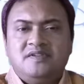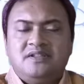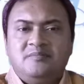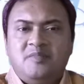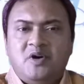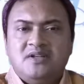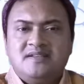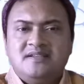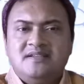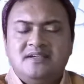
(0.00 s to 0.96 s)
a
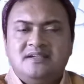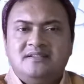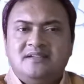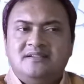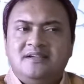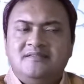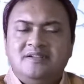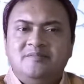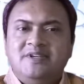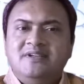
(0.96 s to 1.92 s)
policy that there
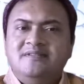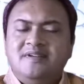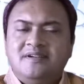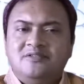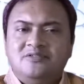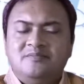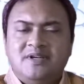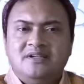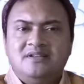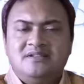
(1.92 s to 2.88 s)
will be
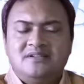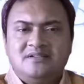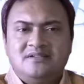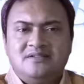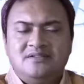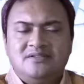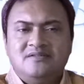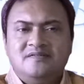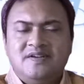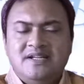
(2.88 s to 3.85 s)
recruitment
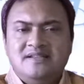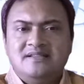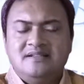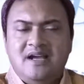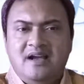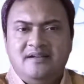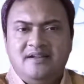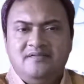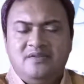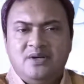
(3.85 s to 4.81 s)
freeze in
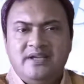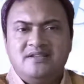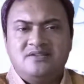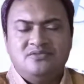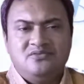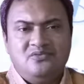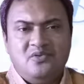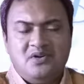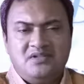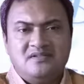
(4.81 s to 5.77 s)
hiring for next 2
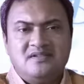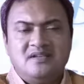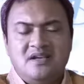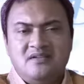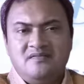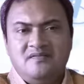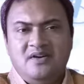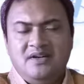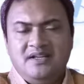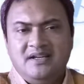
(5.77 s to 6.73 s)
quarters,
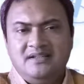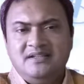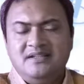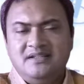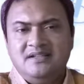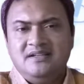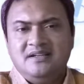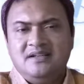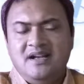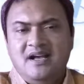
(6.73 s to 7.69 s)
falling at the
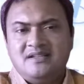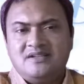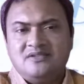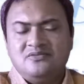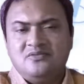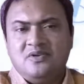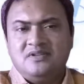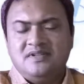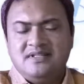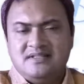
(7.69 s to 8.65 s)
last 2
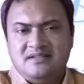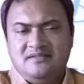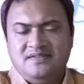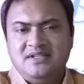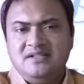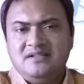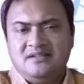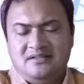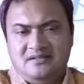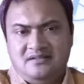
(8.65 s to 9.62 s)
quarter ends of the
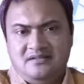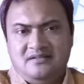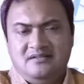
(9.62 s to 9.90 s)
uh,